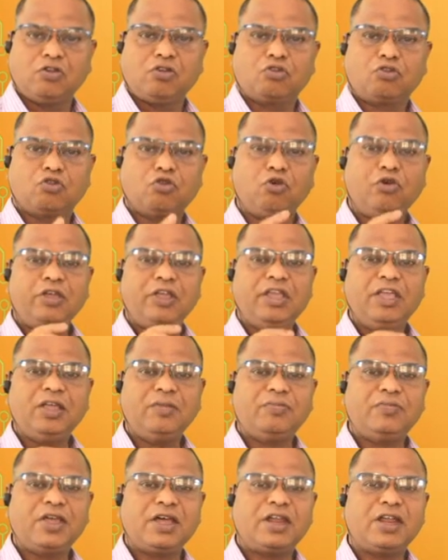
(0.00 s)
So
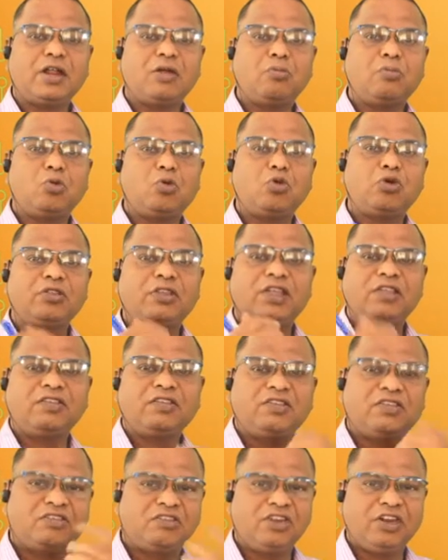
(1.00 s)
if there are more than
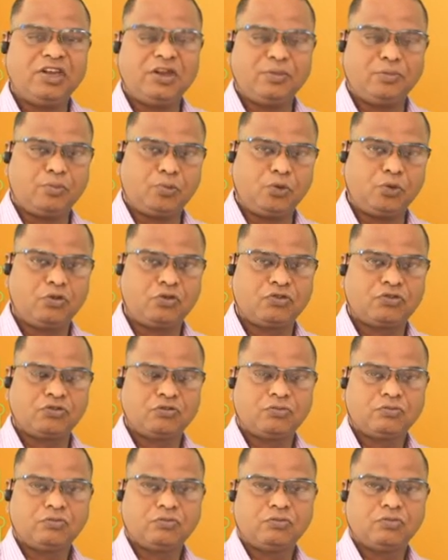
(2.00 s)
16 inputs,
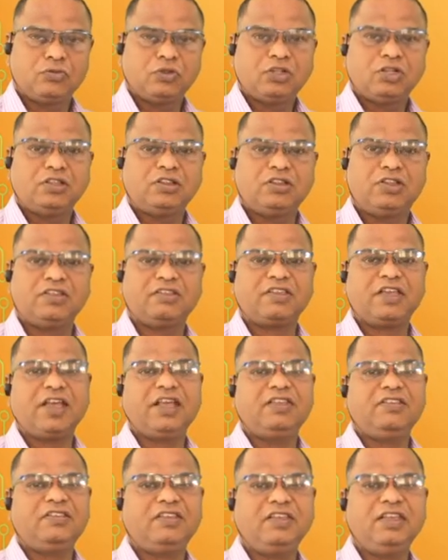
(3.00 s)
this
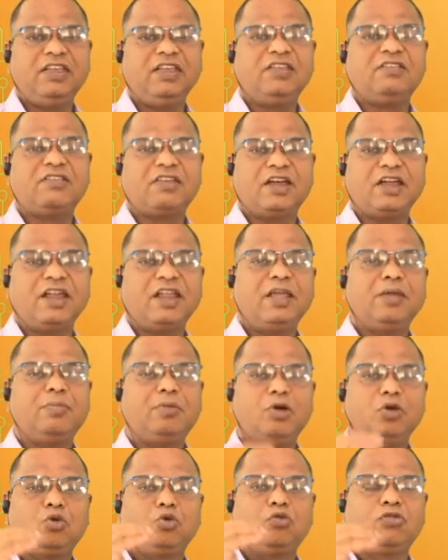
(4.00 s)
IC is
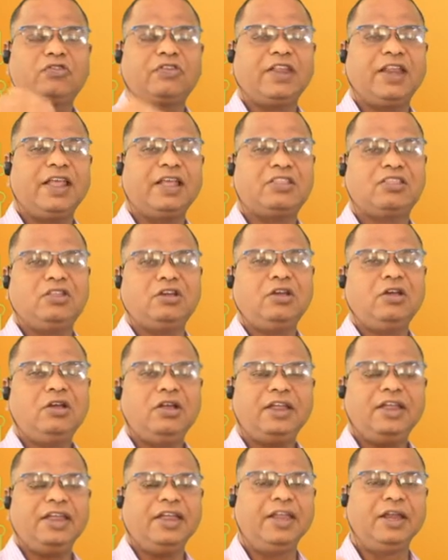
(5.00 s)
unable to select the
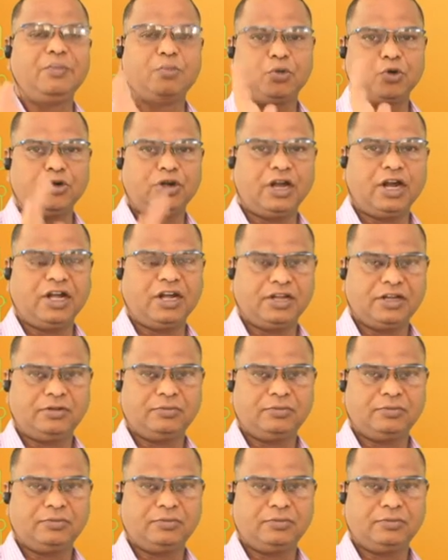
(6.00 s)
input data.